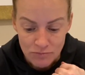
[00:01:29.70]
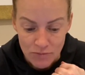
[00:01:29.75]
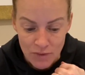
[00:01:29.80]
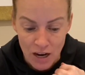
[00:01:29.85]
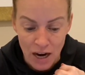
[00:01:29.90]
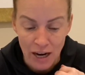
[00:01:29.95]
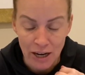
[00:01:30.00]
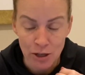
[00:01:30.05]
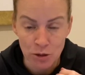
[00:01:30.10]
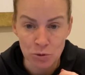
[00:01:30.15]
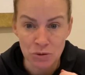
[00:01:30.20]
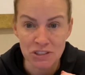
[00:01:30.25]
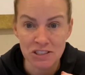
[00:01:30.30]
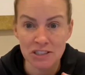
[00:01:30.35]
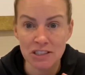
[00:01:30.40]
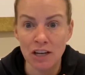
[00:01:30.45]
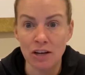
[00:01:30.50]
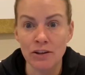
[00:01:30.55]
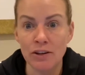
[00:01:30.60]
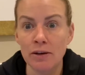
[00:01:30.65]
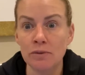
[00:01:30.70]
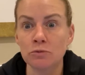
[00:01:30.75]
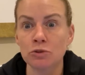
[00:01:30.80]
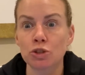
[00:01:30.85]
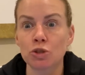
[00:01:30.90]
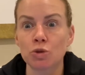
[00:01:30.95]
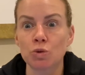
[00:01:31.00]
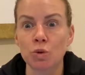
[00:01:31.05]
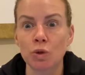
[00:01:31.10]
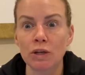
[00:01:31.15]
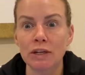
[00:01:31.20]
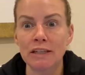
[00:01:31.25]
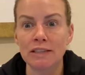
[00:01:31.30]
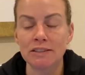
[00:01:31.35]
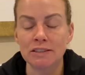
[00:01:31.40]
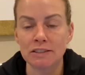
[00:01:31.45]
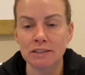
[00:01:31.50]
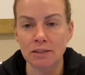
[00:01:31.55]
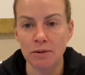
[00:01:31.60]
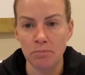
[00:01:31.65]
I always tell them short and
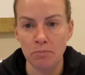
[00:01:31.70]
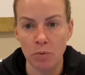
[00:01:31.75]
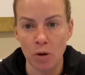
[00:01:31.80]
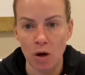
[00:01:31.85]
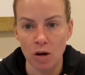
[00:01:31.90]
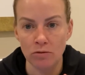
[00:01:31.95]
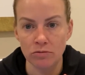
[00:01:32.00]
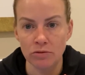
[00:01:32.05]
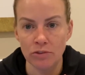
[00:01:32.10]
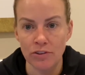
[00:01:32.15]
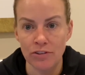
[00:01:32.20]
simple.